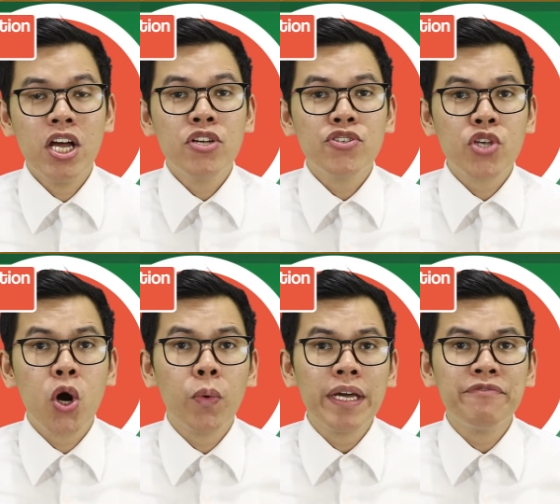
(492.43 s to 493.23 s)

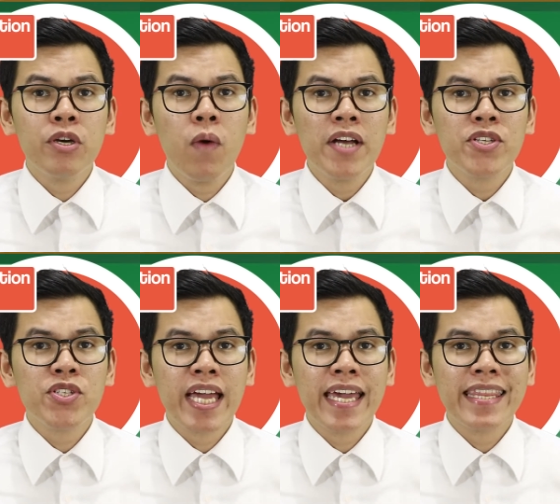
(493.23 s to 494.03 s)
So if you want to
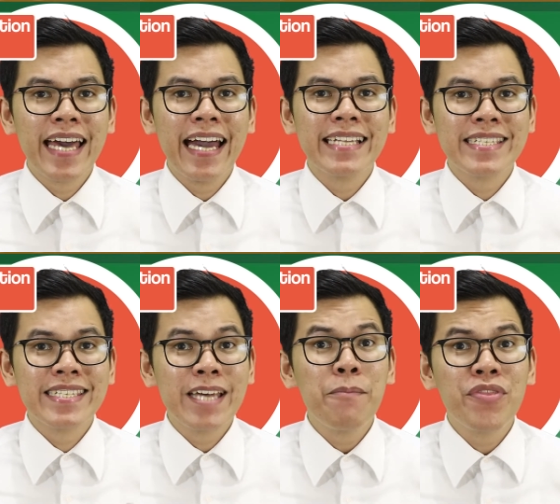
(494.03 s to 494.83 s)
say that
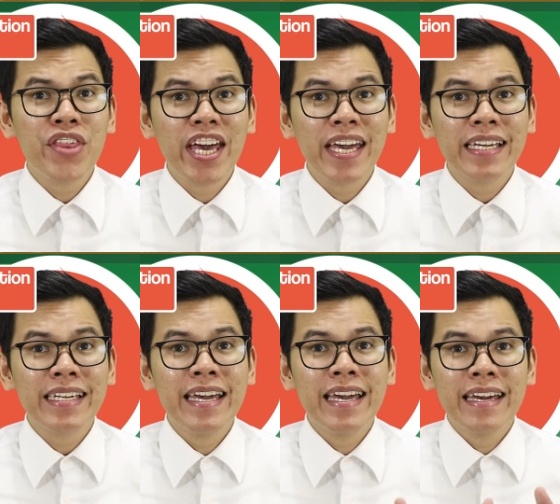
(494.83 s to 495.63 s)
something
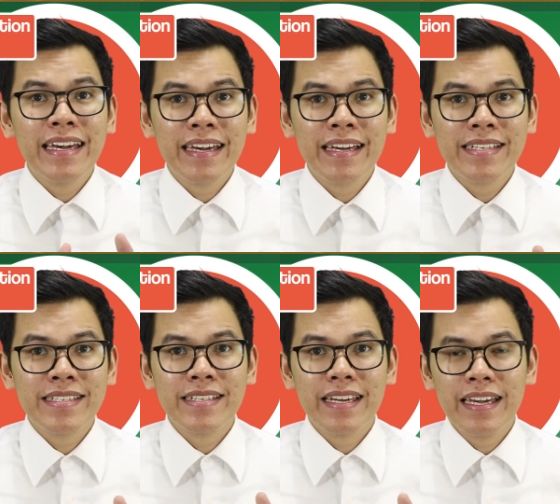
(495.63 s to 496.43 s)
is
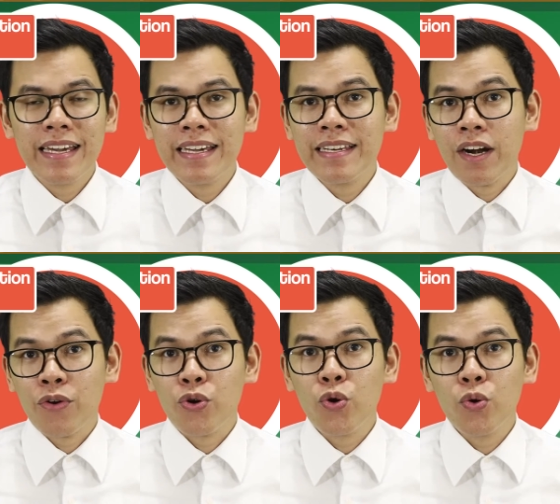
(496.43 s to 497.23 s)
in a
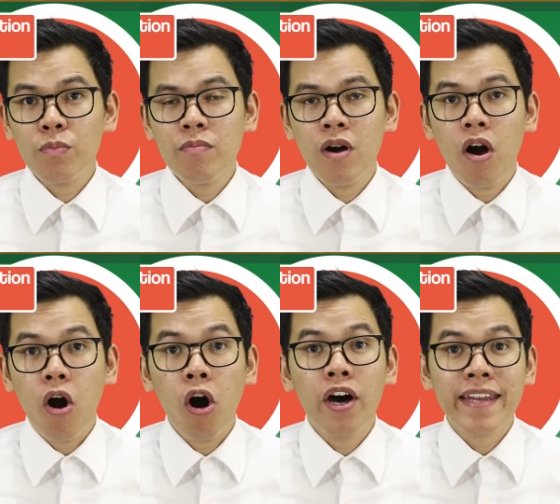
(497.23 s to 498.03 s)
room
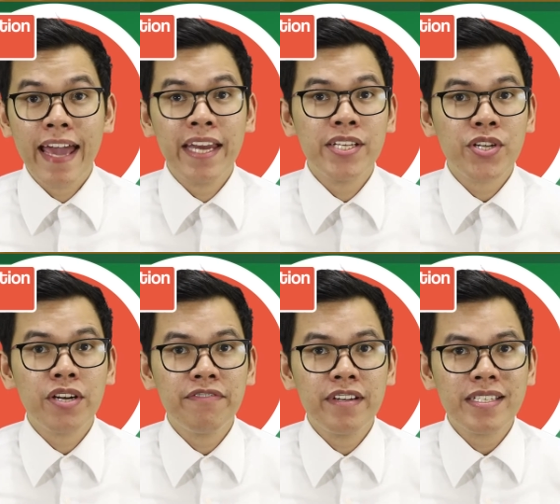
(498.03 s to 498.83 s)
on any
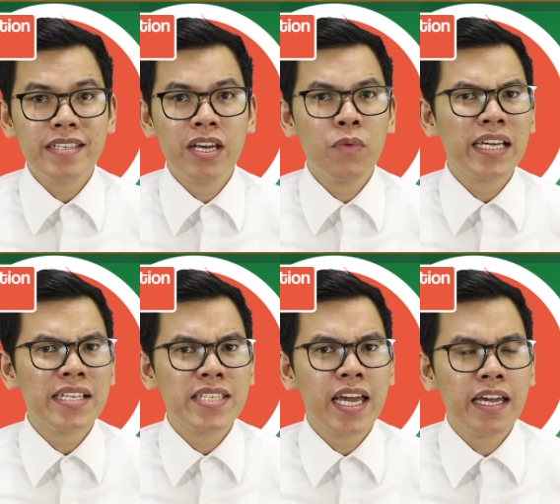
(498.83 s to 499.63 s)
surface, then we can
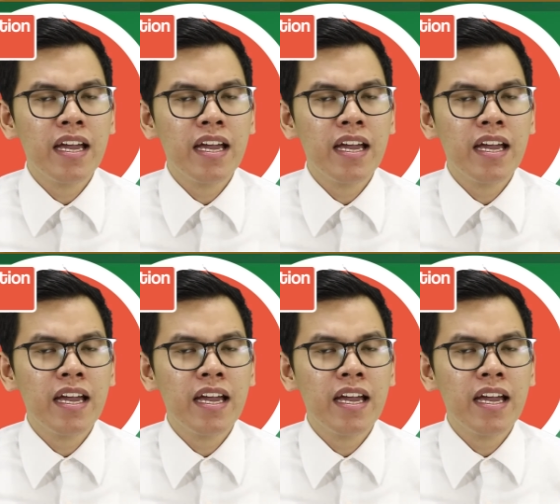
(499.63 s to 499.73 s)
say